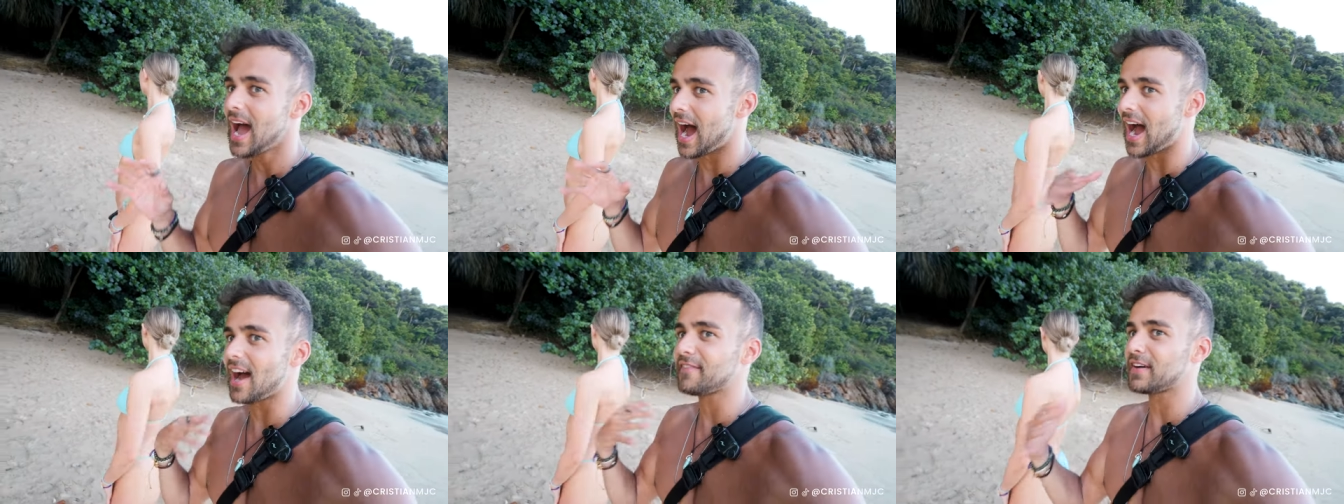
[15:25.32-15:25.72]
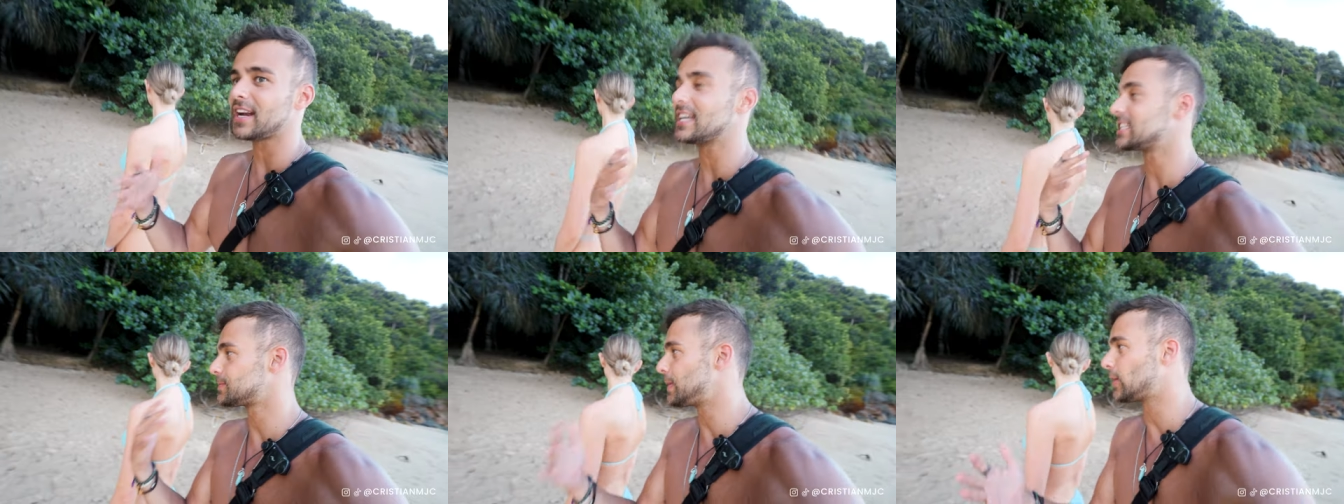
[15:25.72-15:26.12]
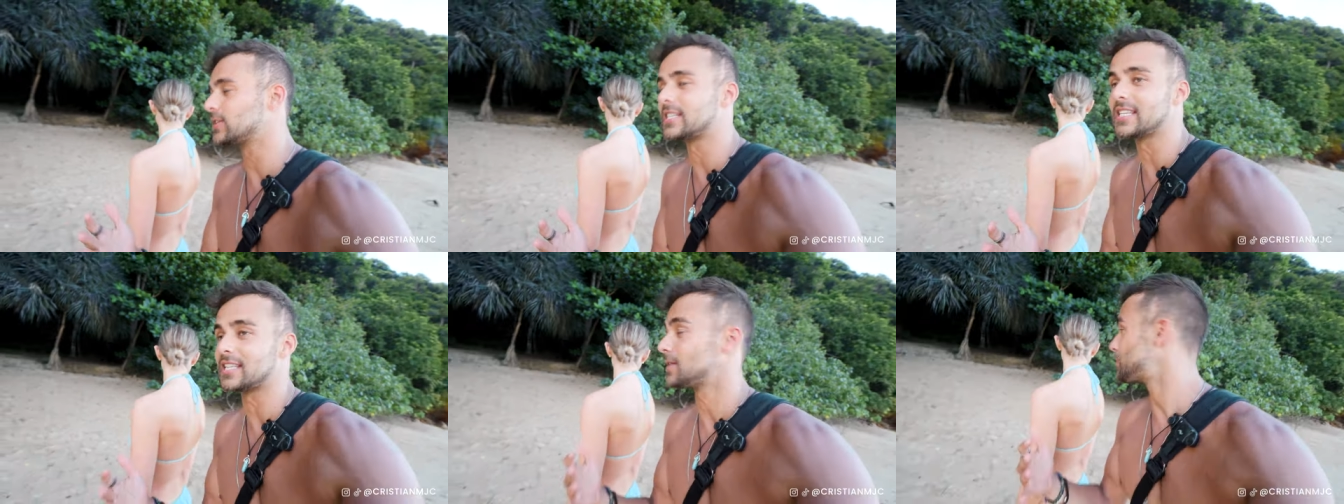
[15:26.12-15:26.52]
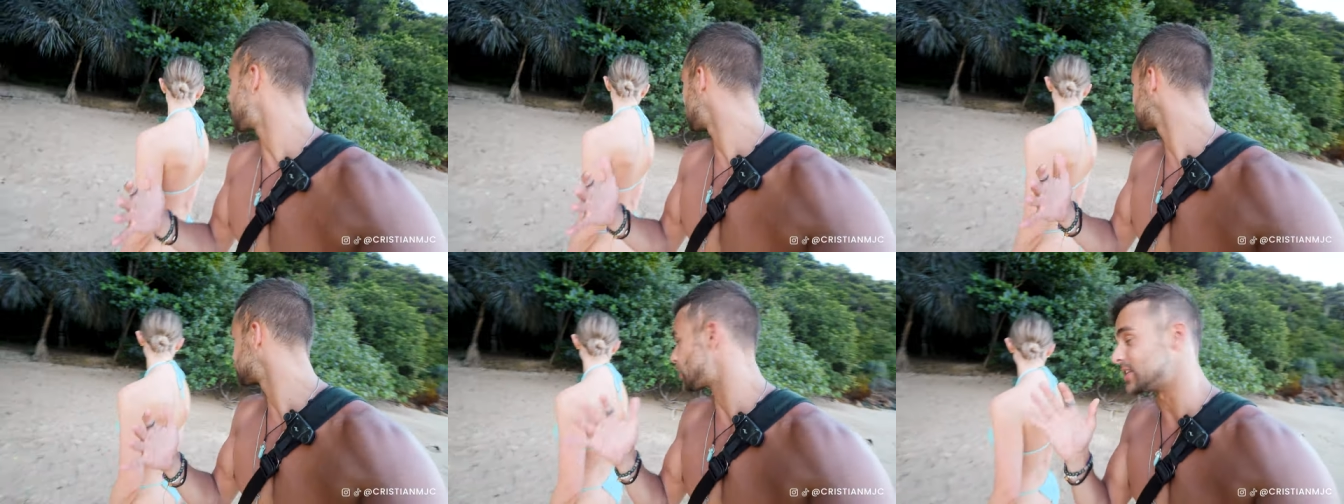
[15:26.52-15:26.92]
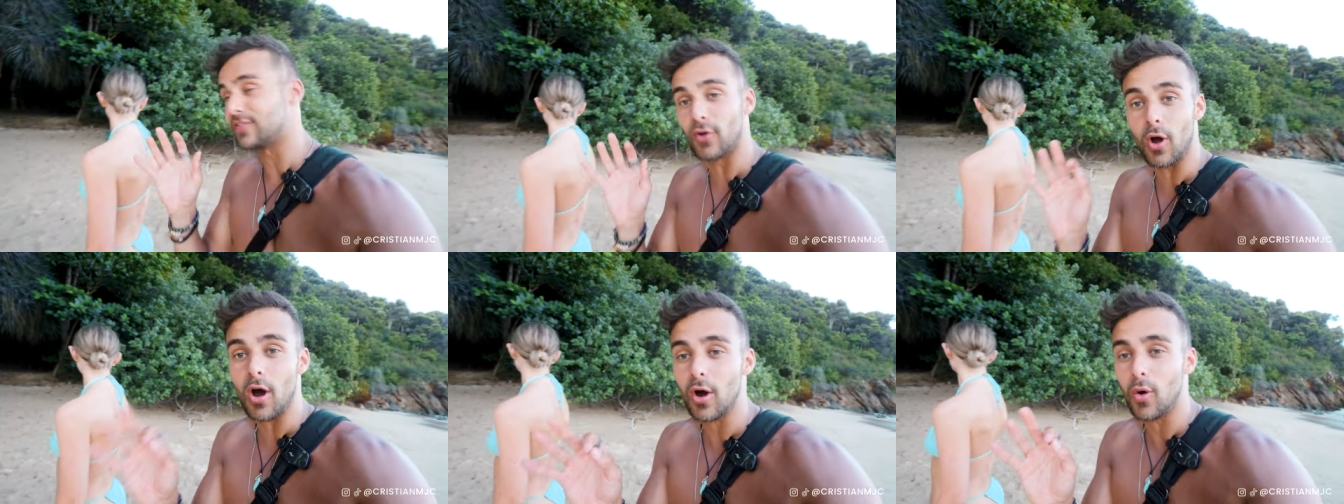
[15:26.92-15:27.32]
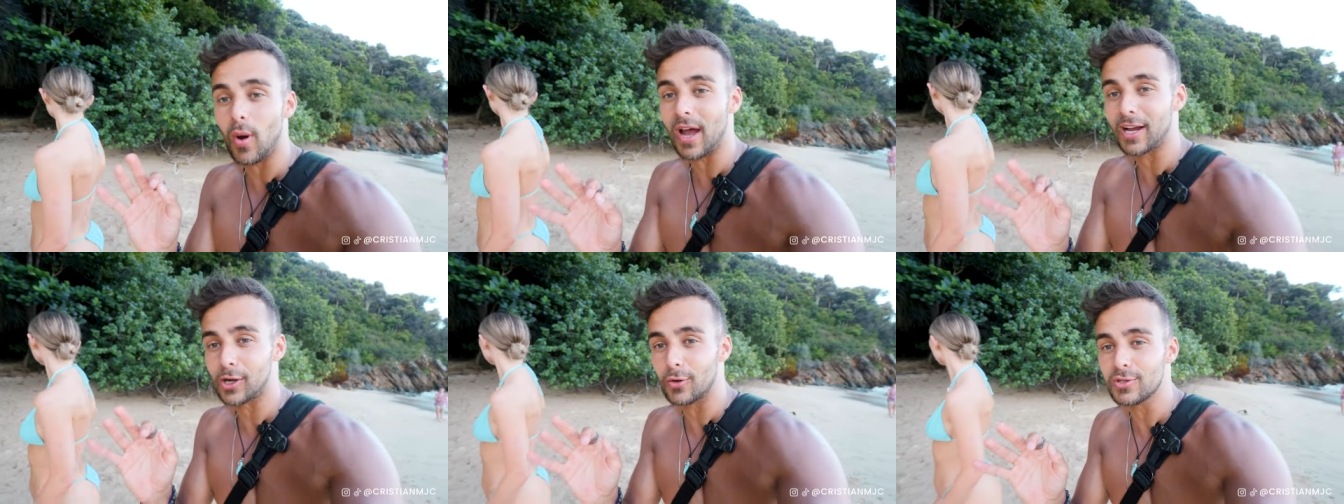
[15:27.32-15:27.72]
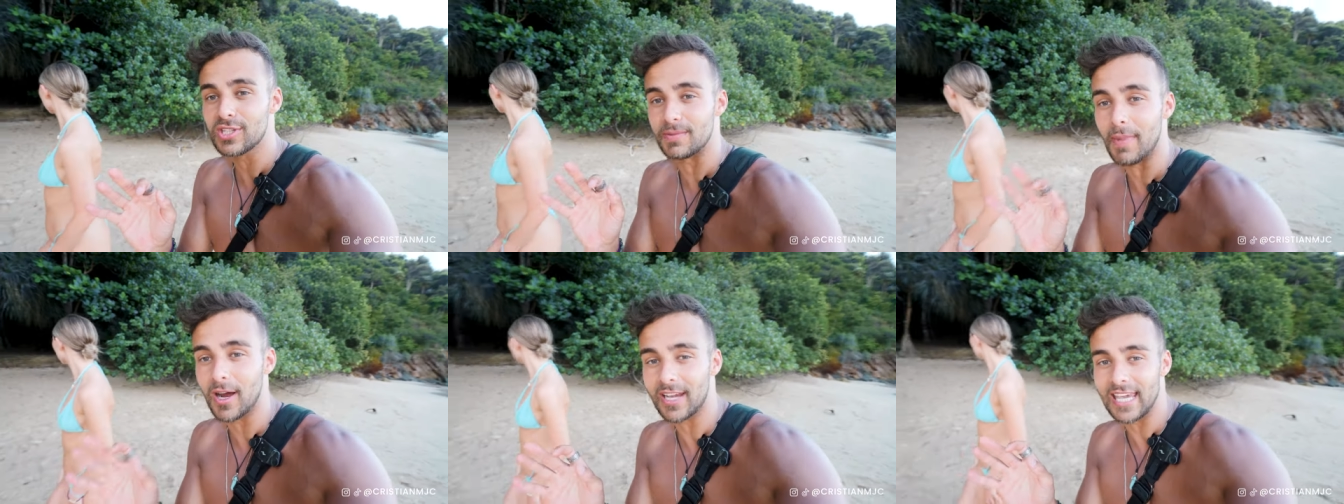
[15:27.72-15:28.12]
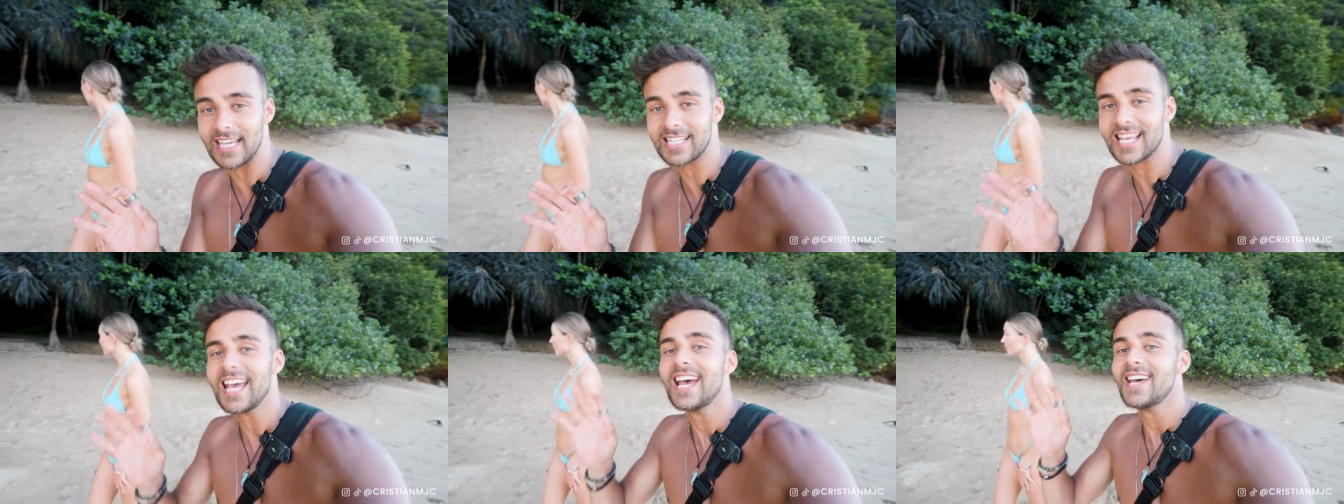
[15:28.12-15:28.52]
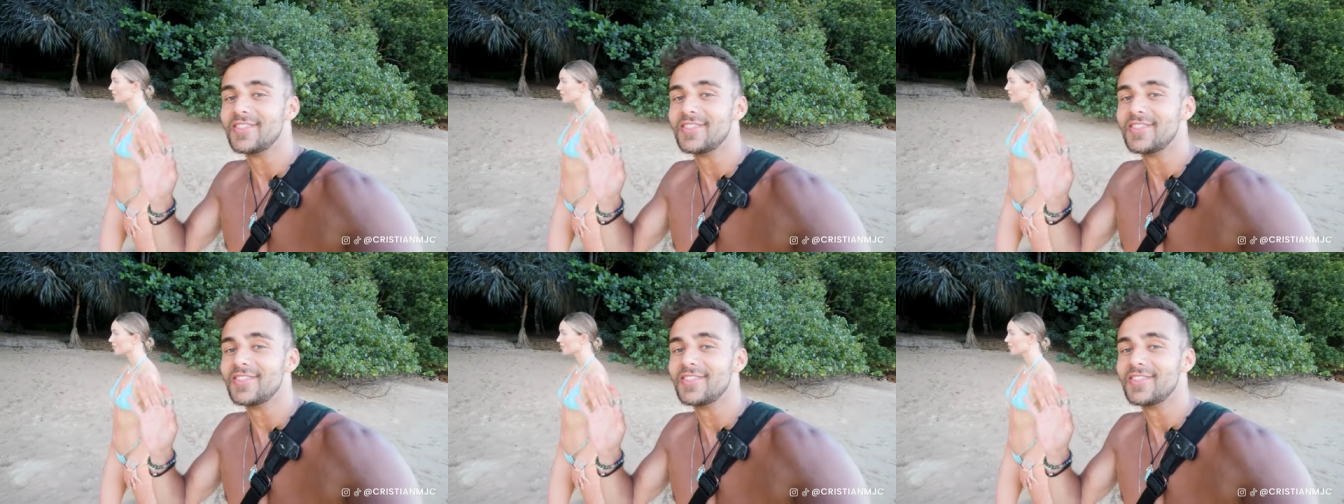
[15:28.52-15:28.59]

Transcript: I have had experiences in the past where you've got quite close to monkeys,